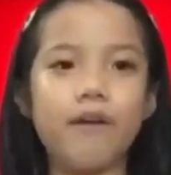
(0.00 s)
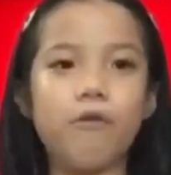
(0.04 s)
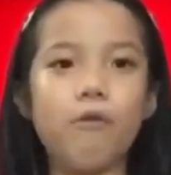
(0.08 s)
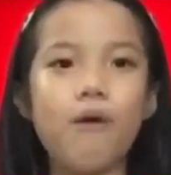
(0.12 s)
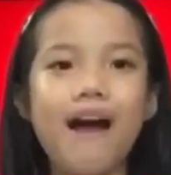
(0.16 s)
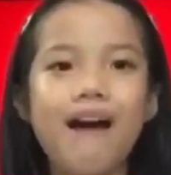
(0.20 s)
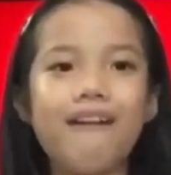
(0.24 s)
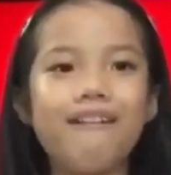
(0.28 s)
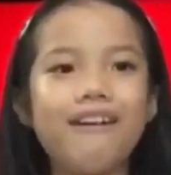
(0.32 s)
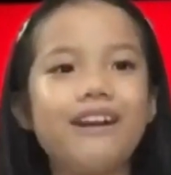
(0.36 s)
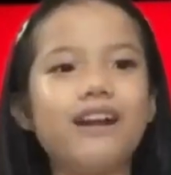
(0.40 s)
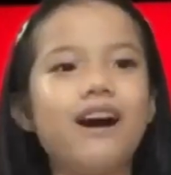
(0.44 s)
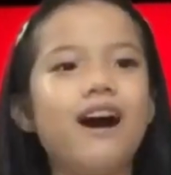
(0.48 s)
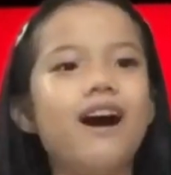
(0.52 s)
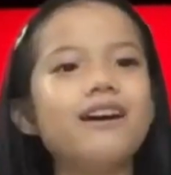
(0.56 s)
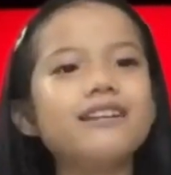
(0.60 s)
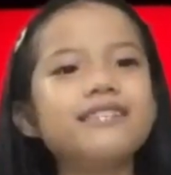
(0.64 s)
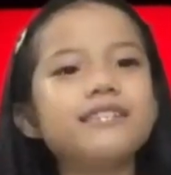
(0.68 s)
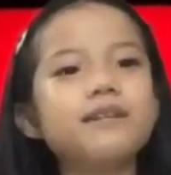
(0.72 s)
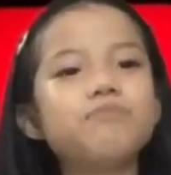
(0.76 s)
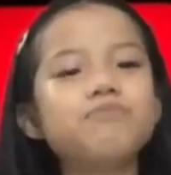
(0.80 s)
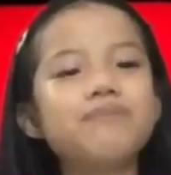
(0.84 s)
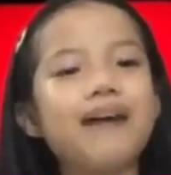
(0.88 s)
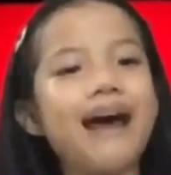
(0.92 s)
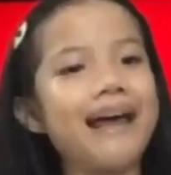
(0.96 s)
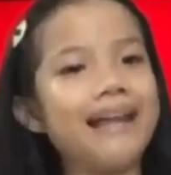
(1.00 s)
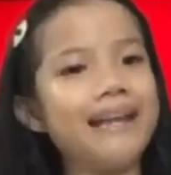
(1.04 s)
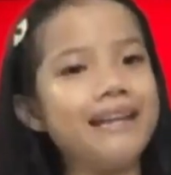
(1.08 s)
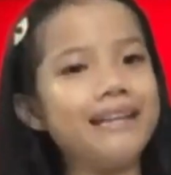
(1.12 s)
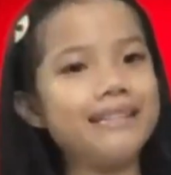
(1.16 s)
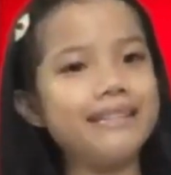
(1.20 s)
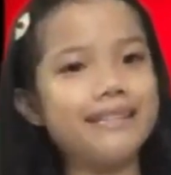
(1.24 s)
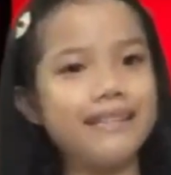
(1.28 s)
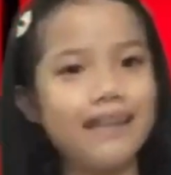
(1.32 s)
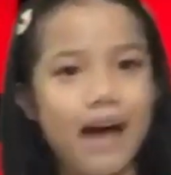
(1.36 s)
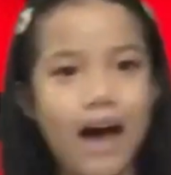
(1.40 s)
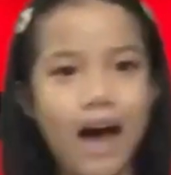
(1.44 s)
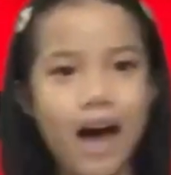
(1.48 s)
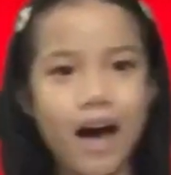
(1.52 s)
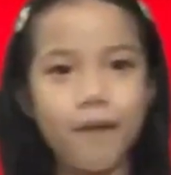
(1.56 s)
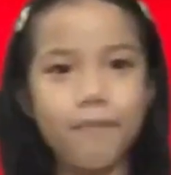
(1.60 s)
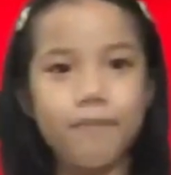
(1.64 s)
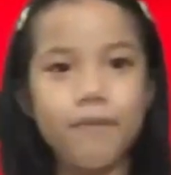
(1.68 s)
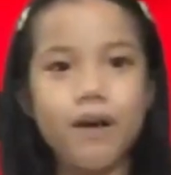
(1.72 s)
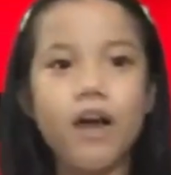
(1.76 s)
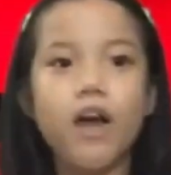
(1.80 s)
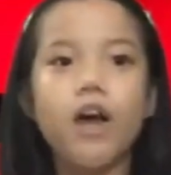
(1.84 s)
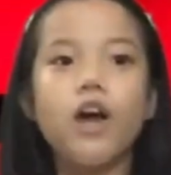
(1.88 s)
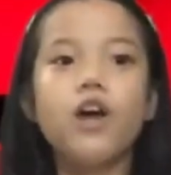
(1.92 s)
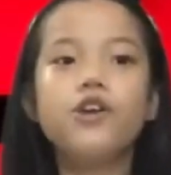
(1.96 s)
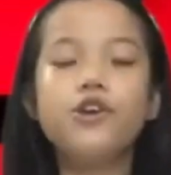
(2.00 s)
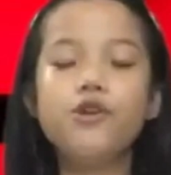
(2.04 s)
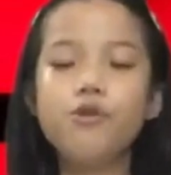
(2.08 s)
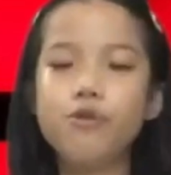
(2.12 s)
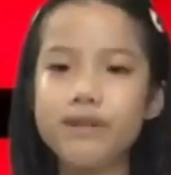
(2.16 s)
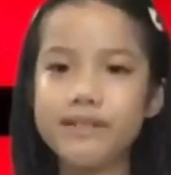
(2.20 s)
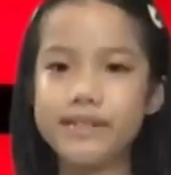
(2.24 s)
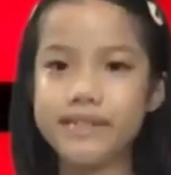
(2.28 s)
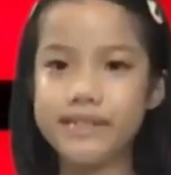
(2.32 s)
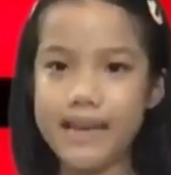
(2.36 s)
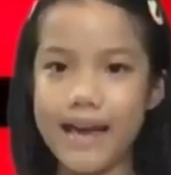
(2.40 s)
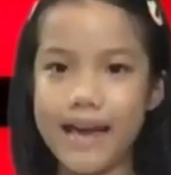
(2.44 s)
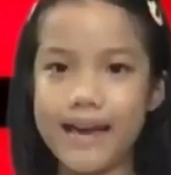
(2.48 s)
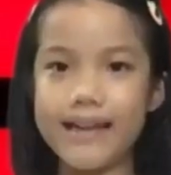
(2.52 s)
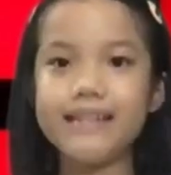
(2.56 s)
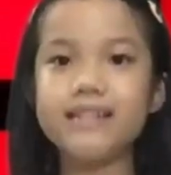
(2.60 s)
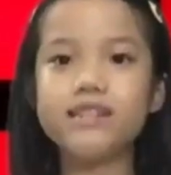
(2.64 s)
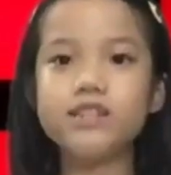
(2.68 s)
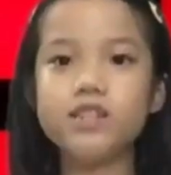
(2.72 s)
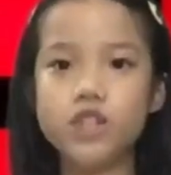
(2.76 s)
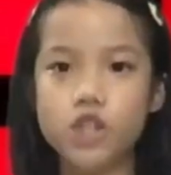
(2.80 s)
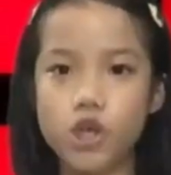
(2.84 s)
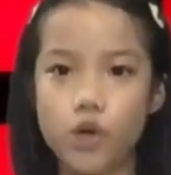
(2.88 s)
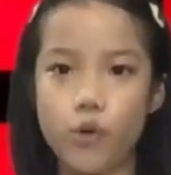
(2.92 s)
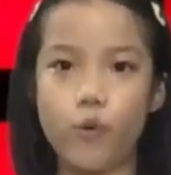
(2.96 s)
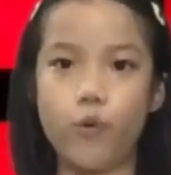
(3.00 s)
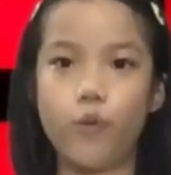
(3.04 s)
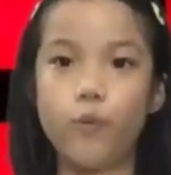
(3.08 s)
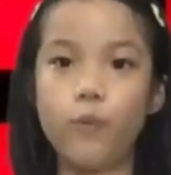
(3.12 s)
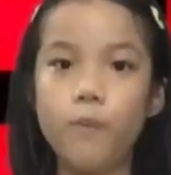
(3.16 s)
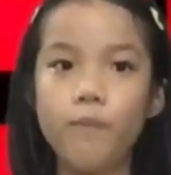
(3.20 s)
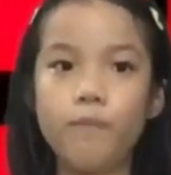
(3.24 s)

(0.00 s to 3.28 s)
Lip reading: Well, it also brightens up your day too.